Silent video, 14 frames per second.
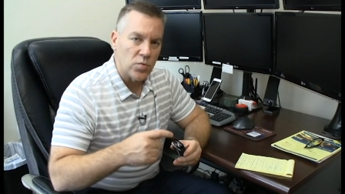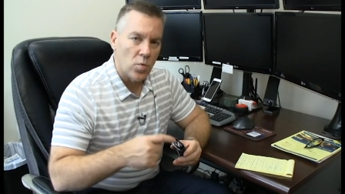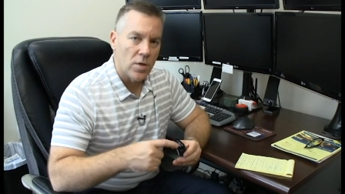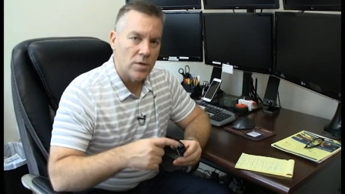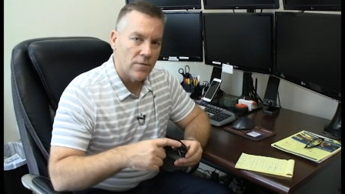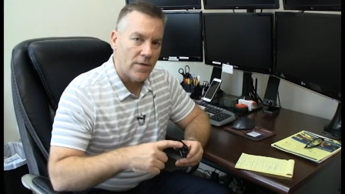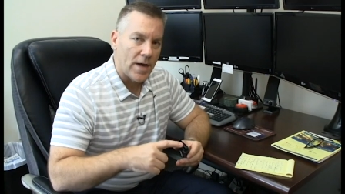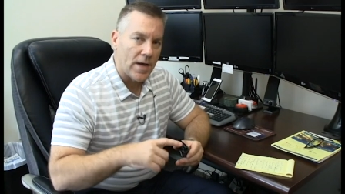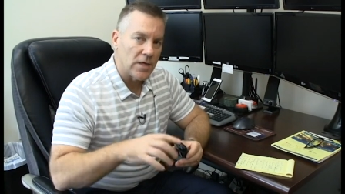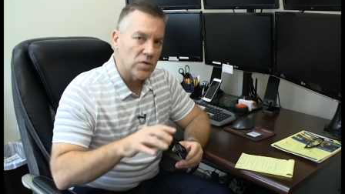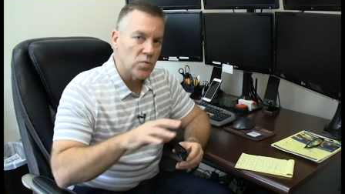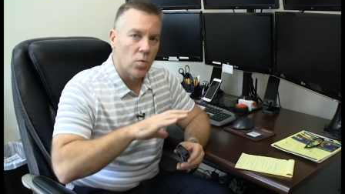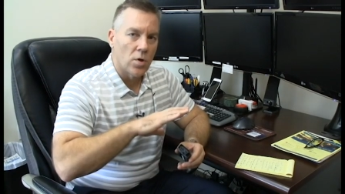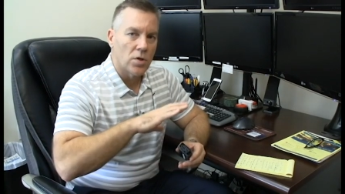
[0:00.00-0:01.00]
one
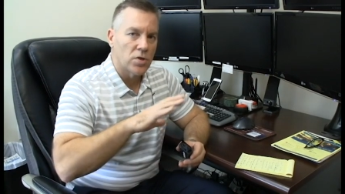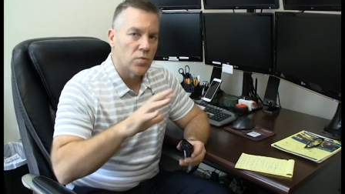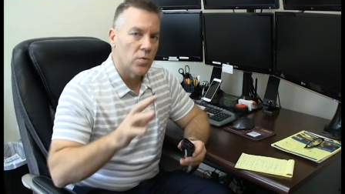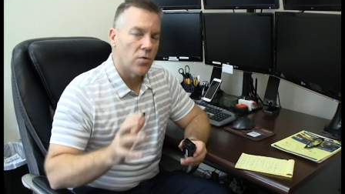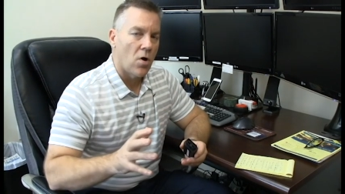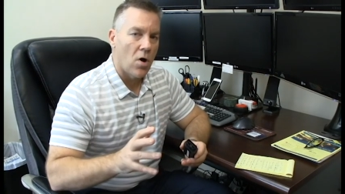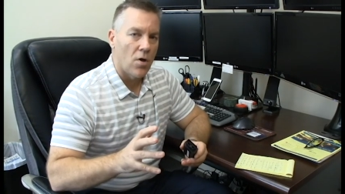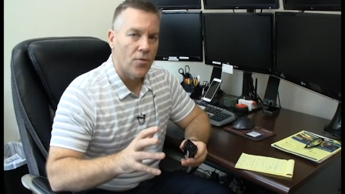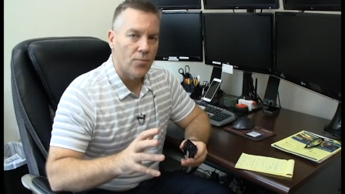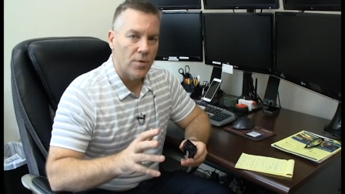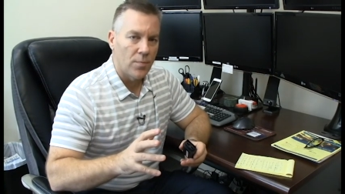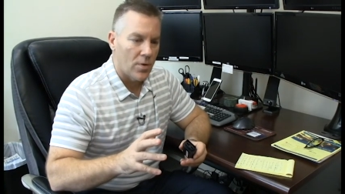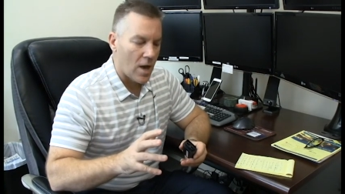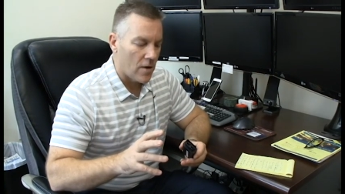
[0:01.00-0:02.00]
device works with all
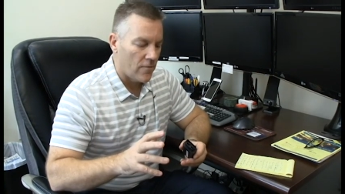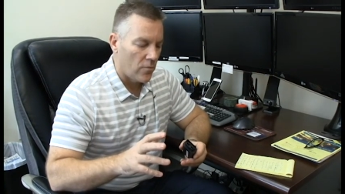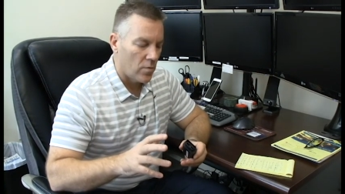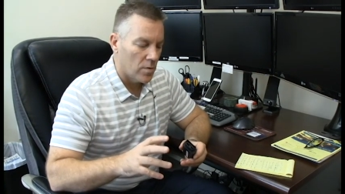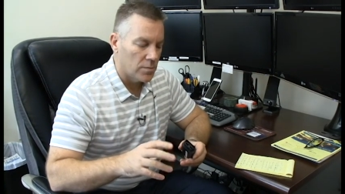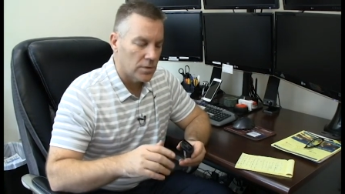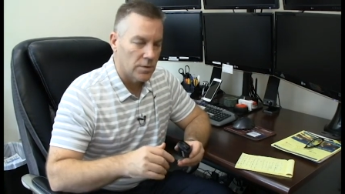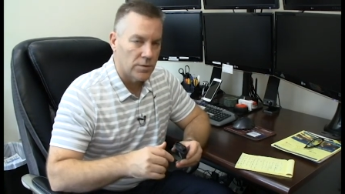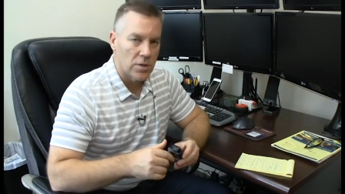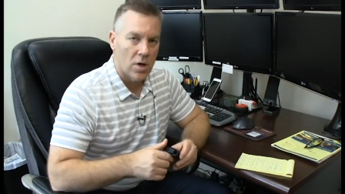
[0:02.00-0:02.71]
three platforms.